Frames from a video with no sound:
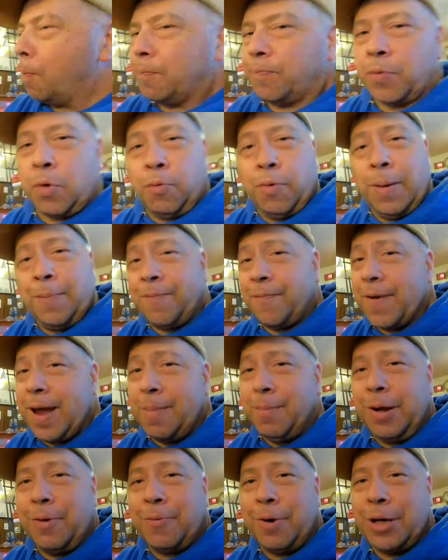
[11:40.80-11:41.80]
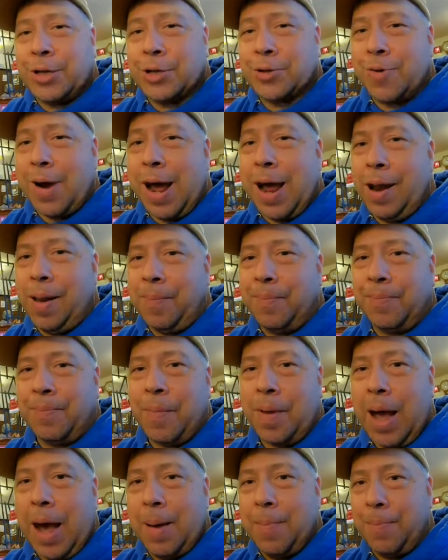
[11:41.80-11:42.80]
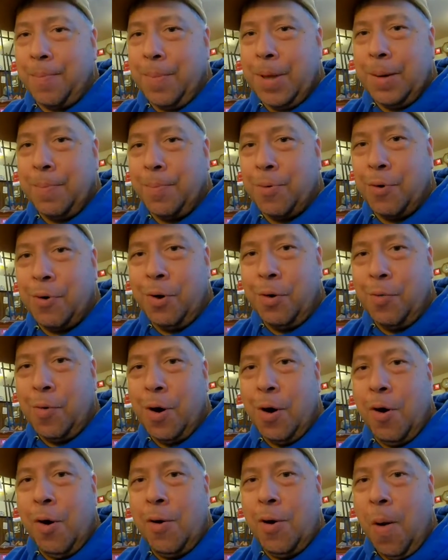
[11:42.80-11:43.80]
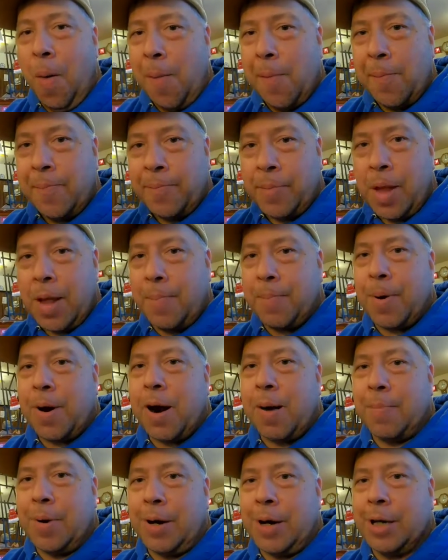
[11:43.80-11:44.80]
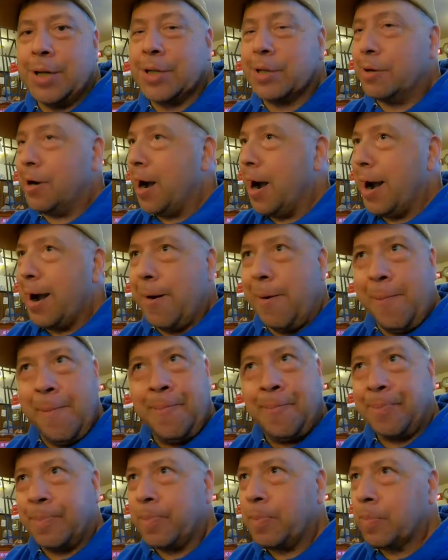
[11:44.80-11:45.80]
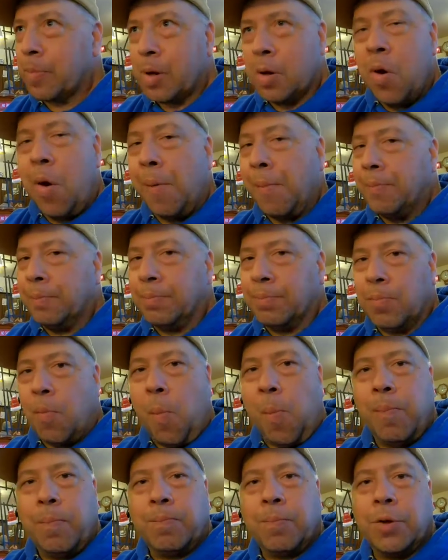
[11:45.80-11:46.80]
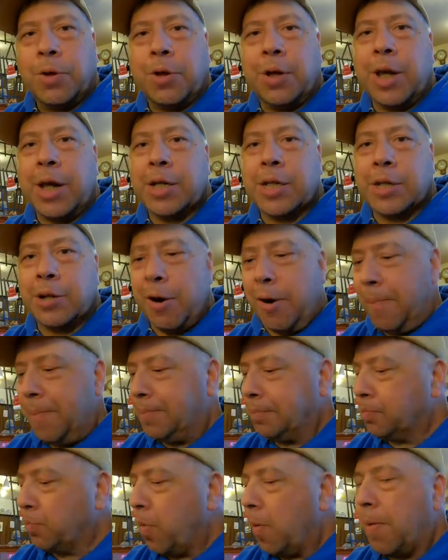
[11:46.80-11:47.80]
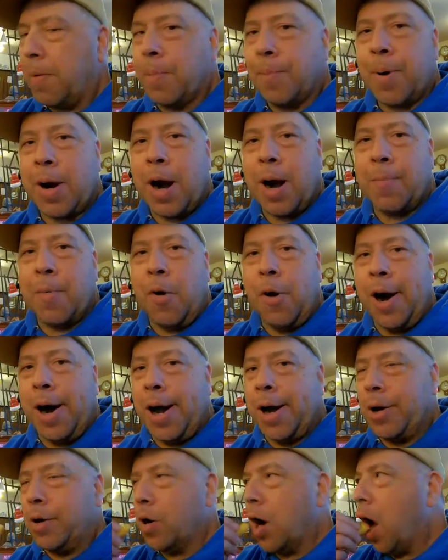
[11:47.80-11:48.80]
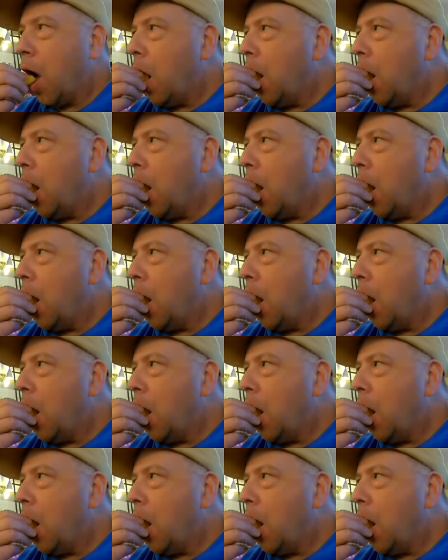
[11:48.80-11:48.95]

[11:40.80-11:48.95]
The Whip Family Restaurant in Pearl Road in Parma Heights, Ohio. Good eats here in Parma, Ohio.